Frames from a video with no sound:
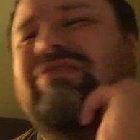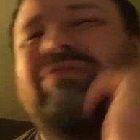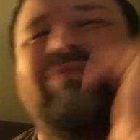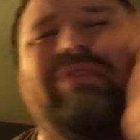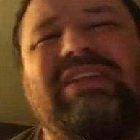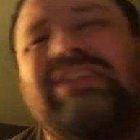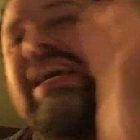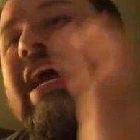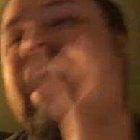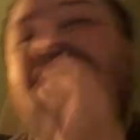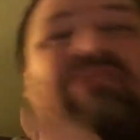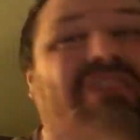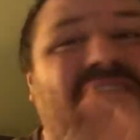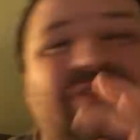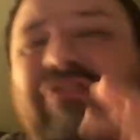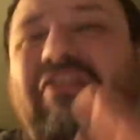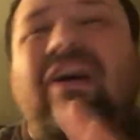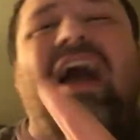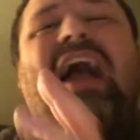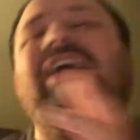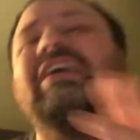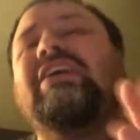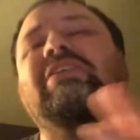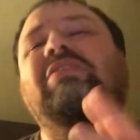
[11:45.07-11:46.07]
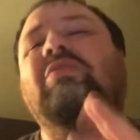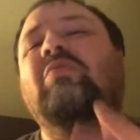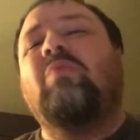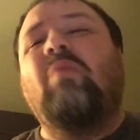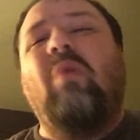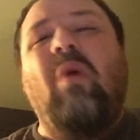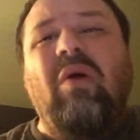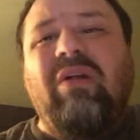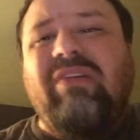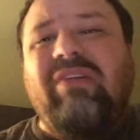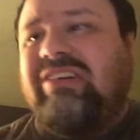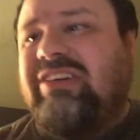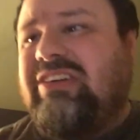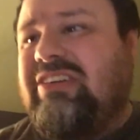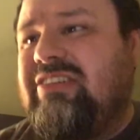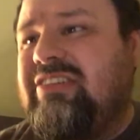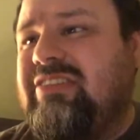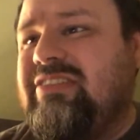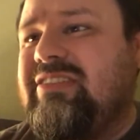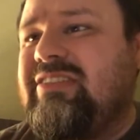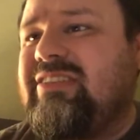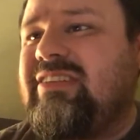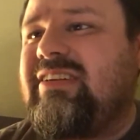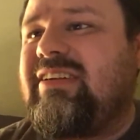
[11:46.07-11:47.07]
the terrifying
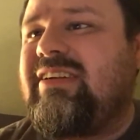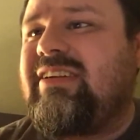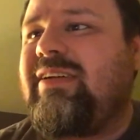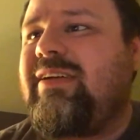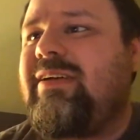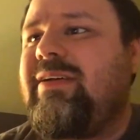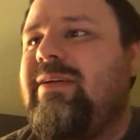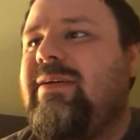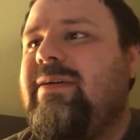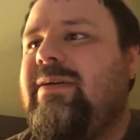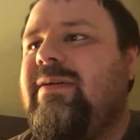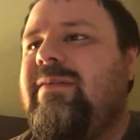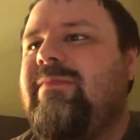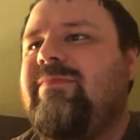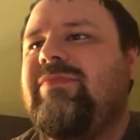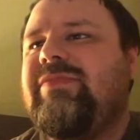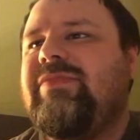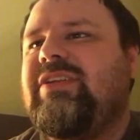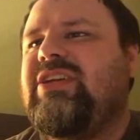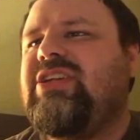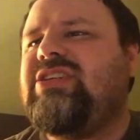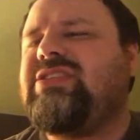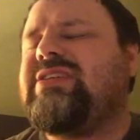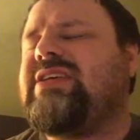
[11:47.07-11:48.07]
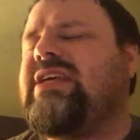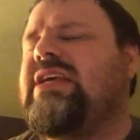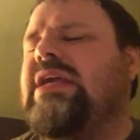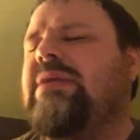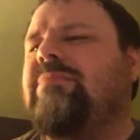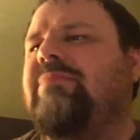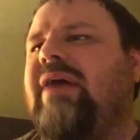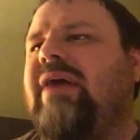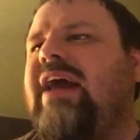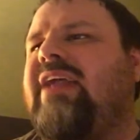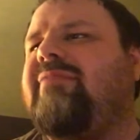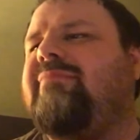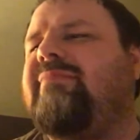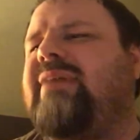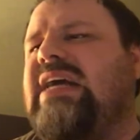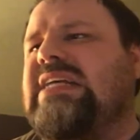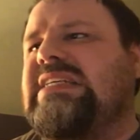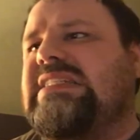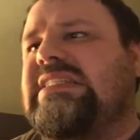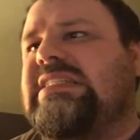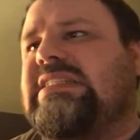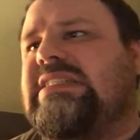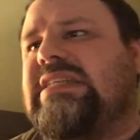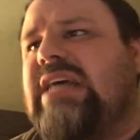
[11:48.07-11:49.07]
warrior. Just keep out of my
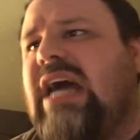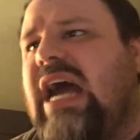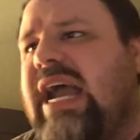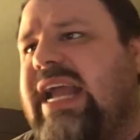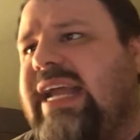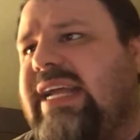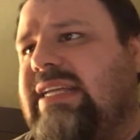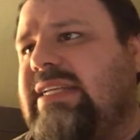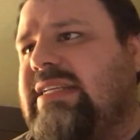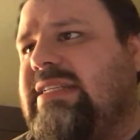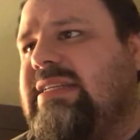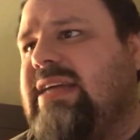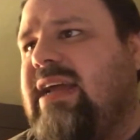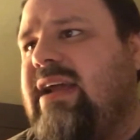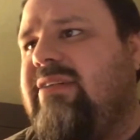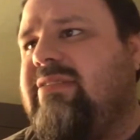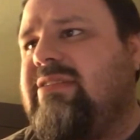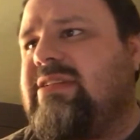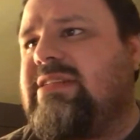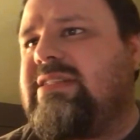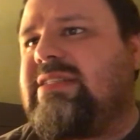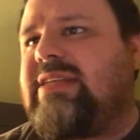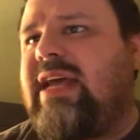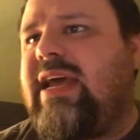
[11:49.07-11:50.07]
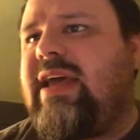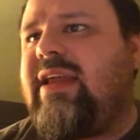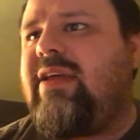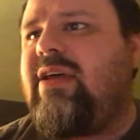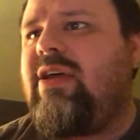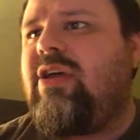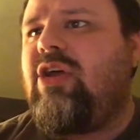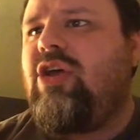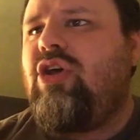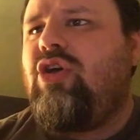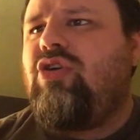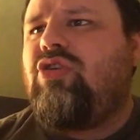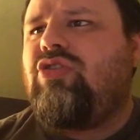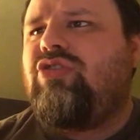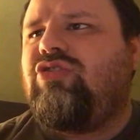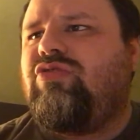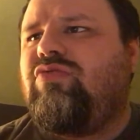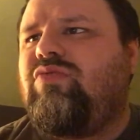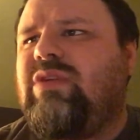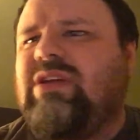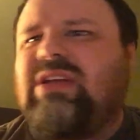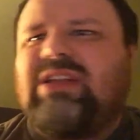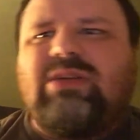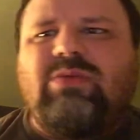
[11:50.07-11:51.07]
sight, Terran said. We
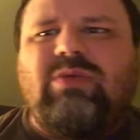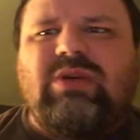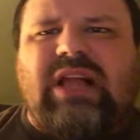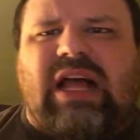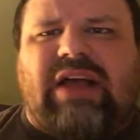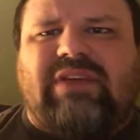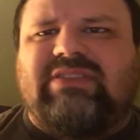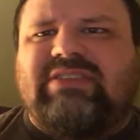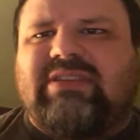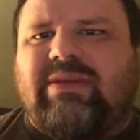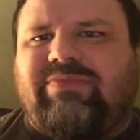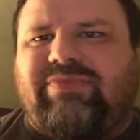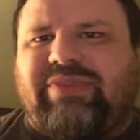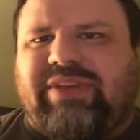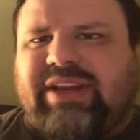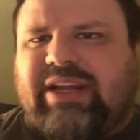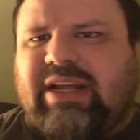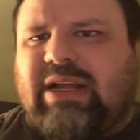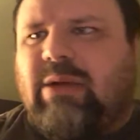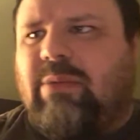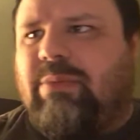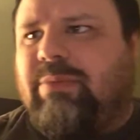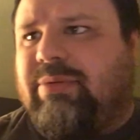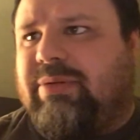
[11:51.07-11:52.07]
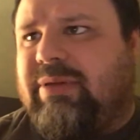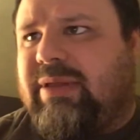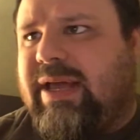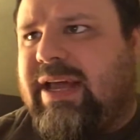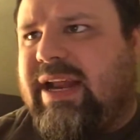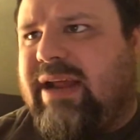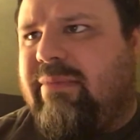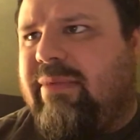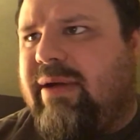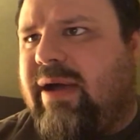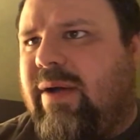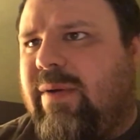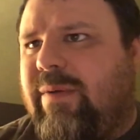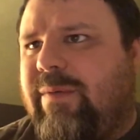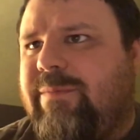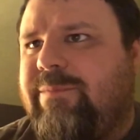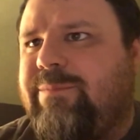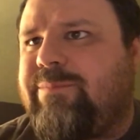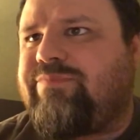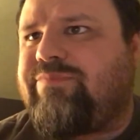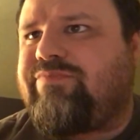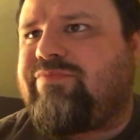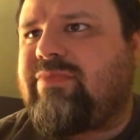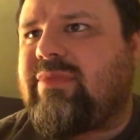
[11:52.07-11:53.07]
really will have something to complain about.
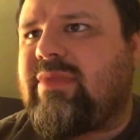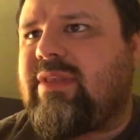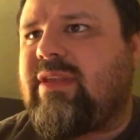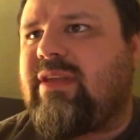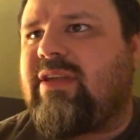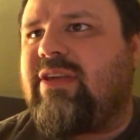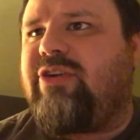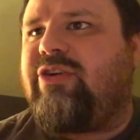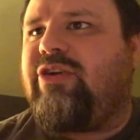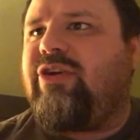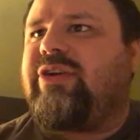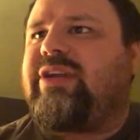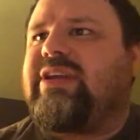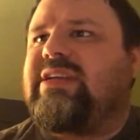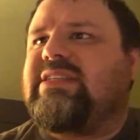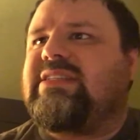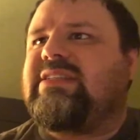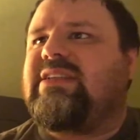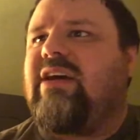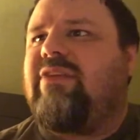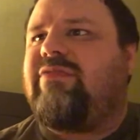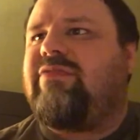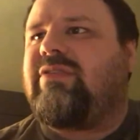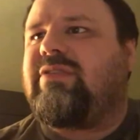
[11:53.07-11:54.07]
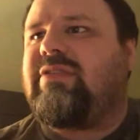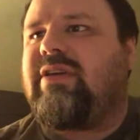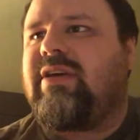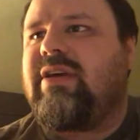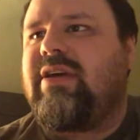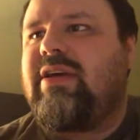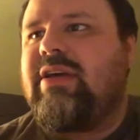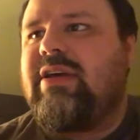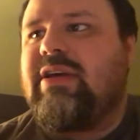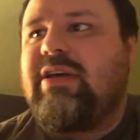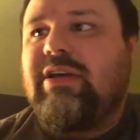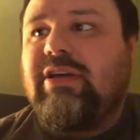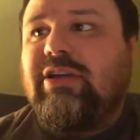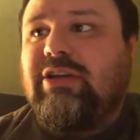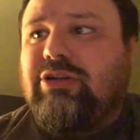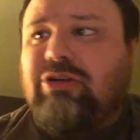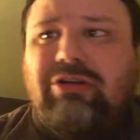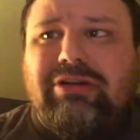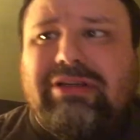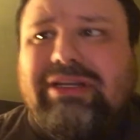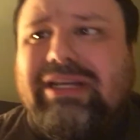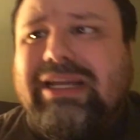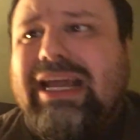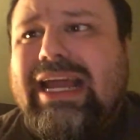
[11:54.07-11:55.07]
Gurgi snuffled.
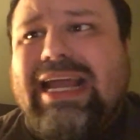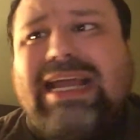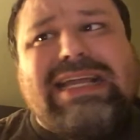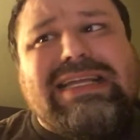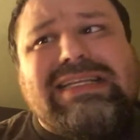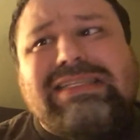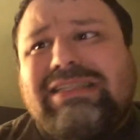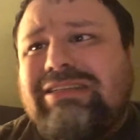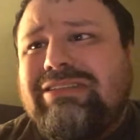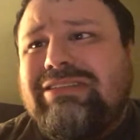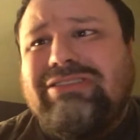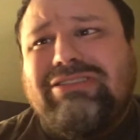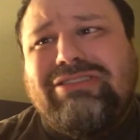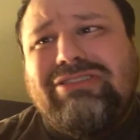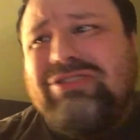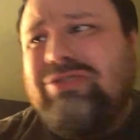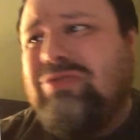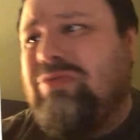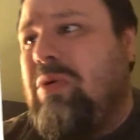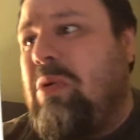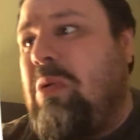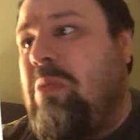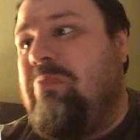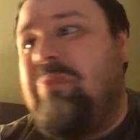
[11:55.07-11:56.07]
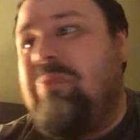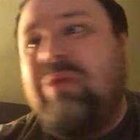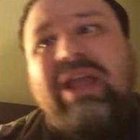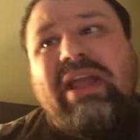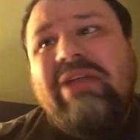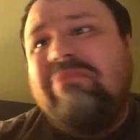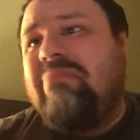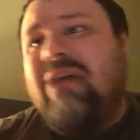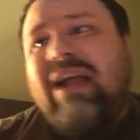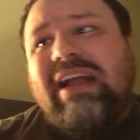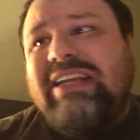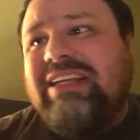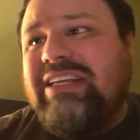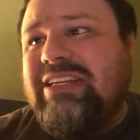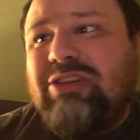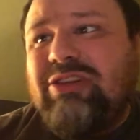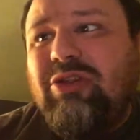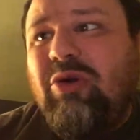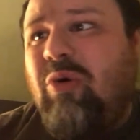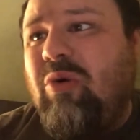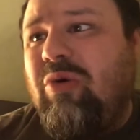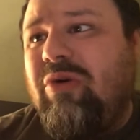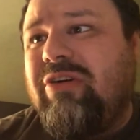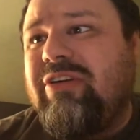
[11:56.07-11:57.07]
Gurgi hastens to obey, mighty
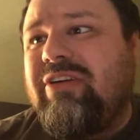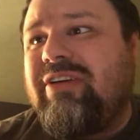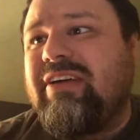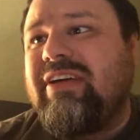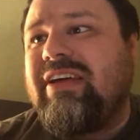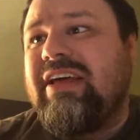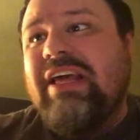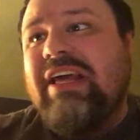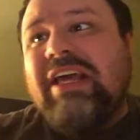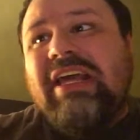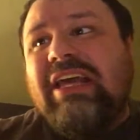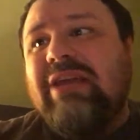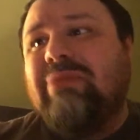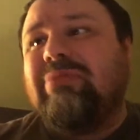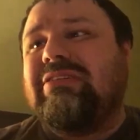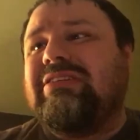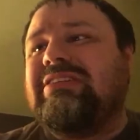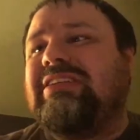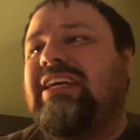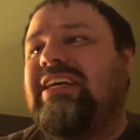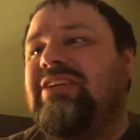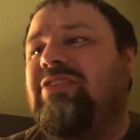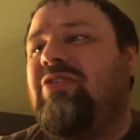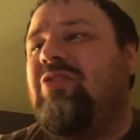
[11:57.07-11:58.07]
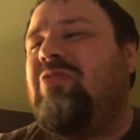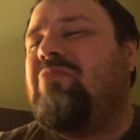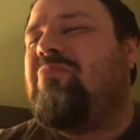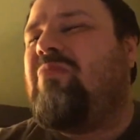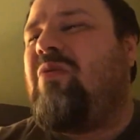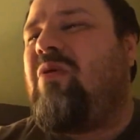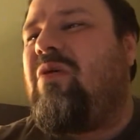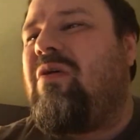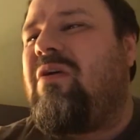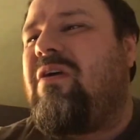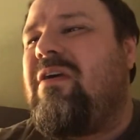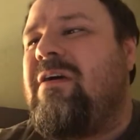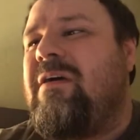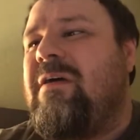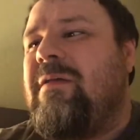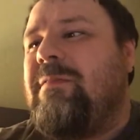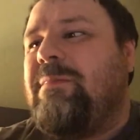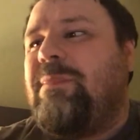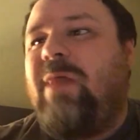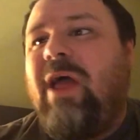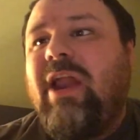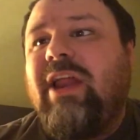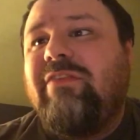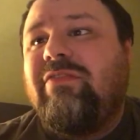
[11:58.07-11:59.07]
lord. He will say no more,
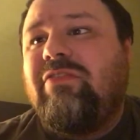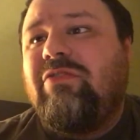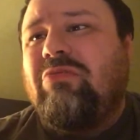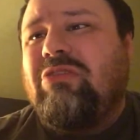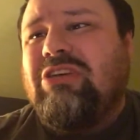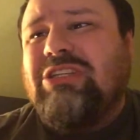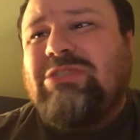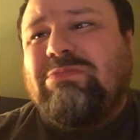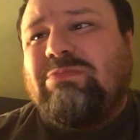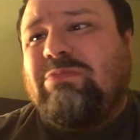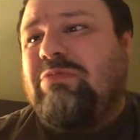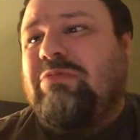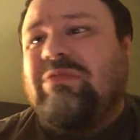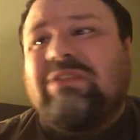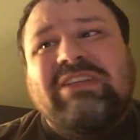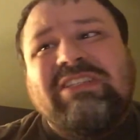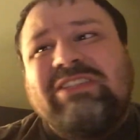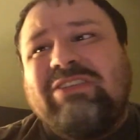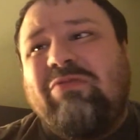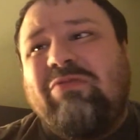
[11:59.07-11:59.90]
not even whisperings of